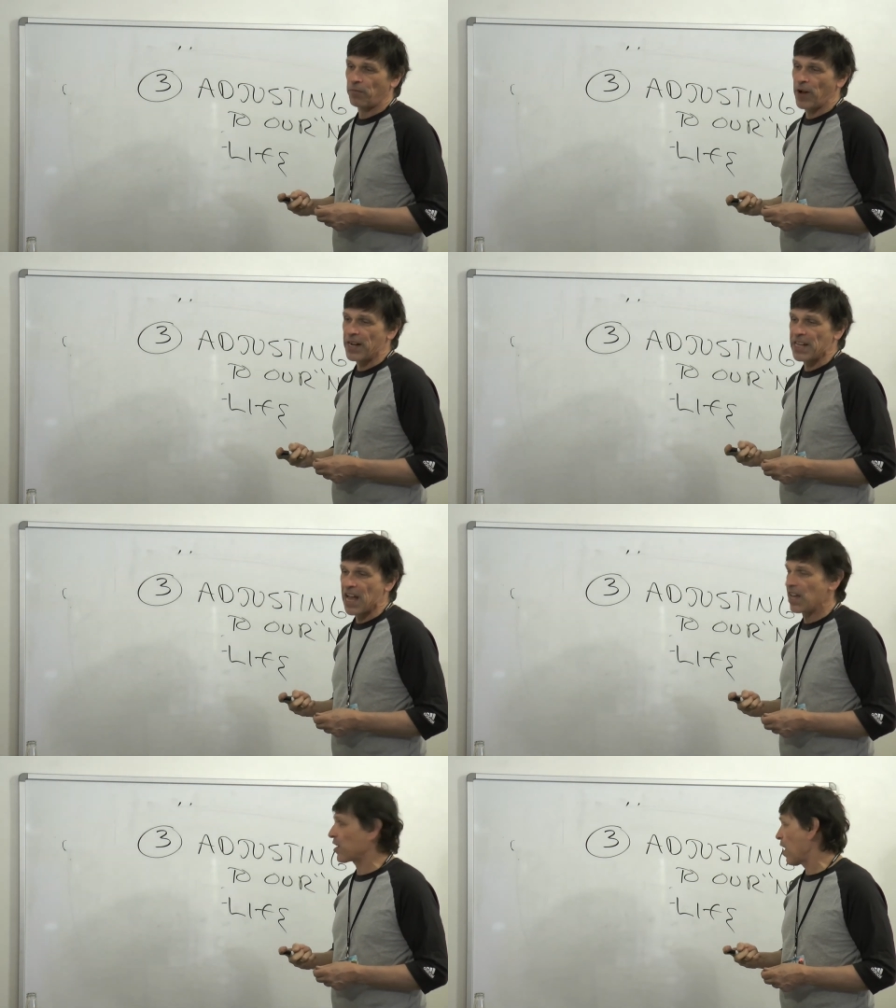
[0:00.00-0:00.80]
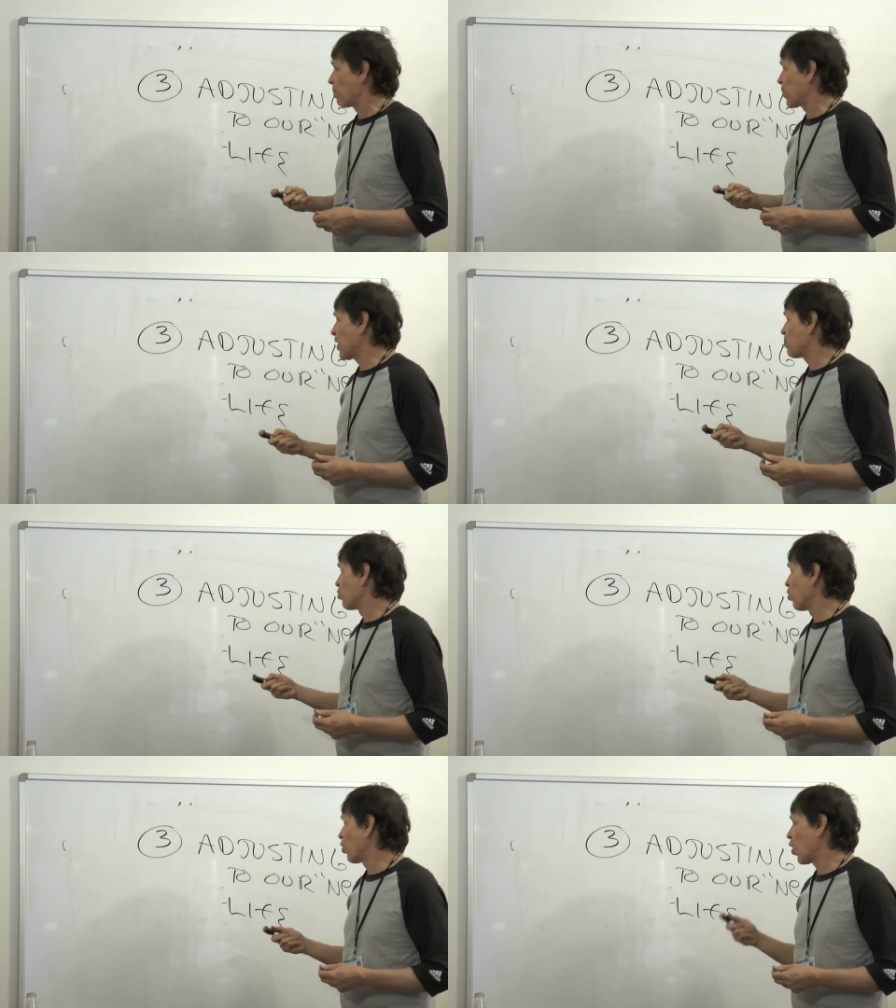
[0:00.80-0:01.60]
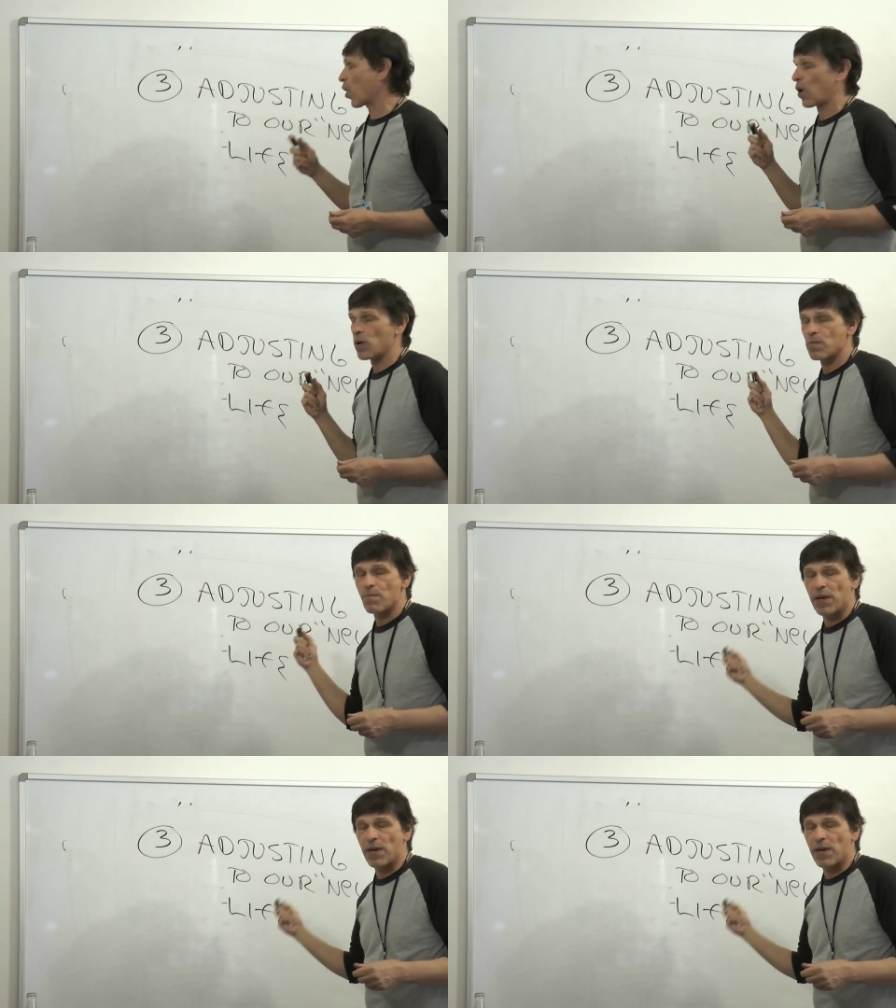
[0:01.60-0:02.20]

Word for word: finding out how people are